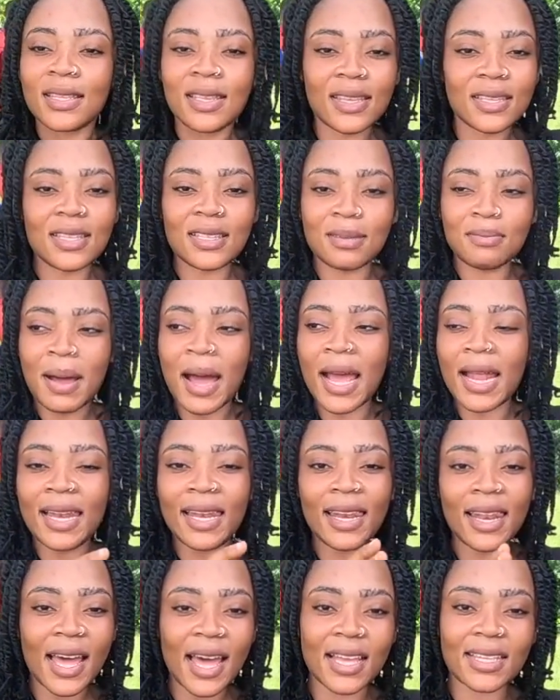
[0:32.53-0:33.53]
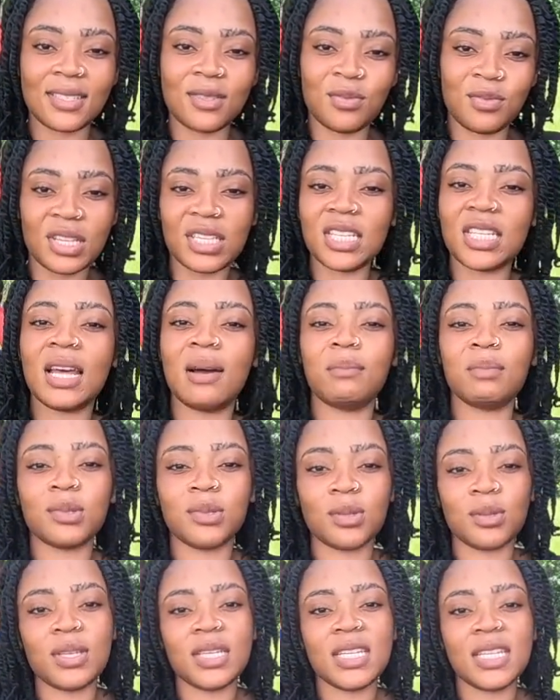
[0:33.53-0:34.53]
this is my last region I'm
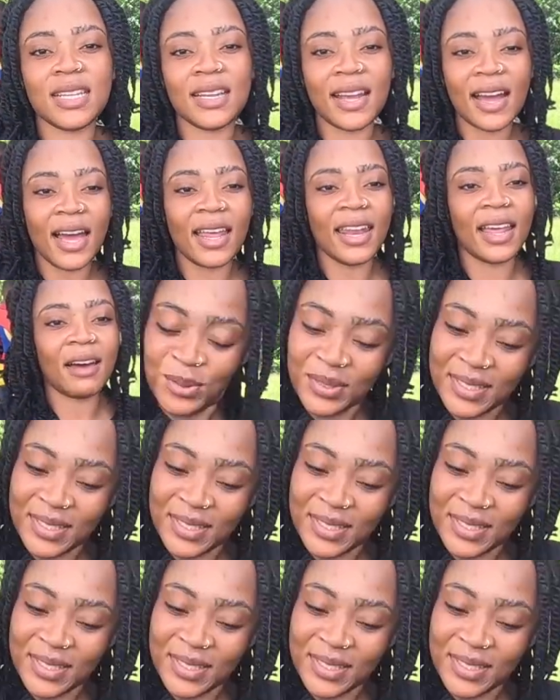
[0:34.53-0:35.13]
doing in Ghana.